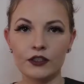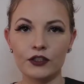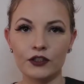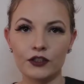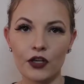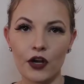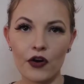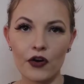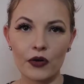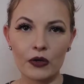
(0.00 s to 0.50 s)

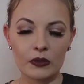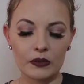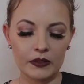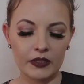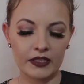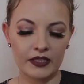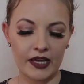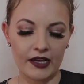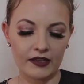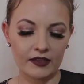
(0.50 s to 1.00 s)
So
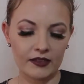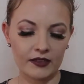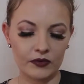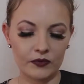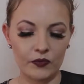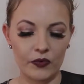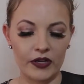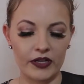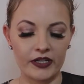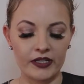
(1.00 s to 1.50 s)
the next
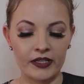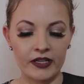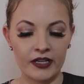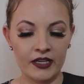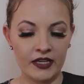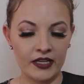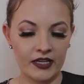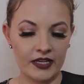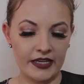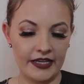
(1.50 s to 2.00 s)

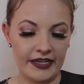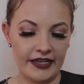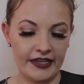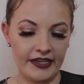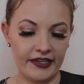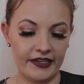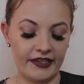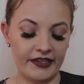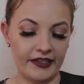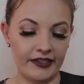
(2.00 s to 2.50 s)
one
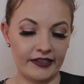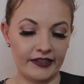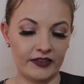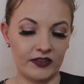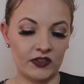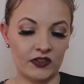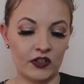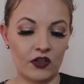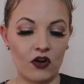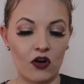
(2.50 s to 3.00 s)

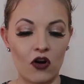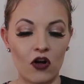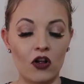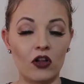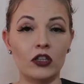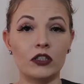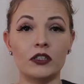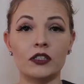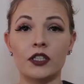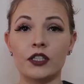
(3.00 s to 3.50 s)
is
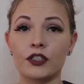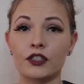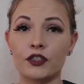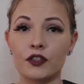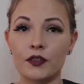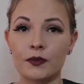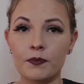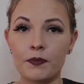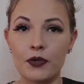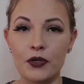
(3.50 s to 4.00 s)
called
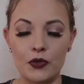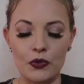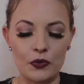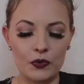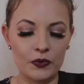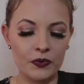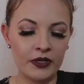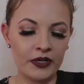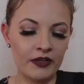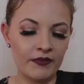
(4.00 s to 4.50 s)

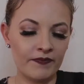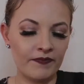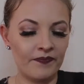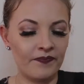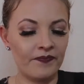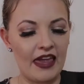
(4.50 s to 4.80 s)
Spoon,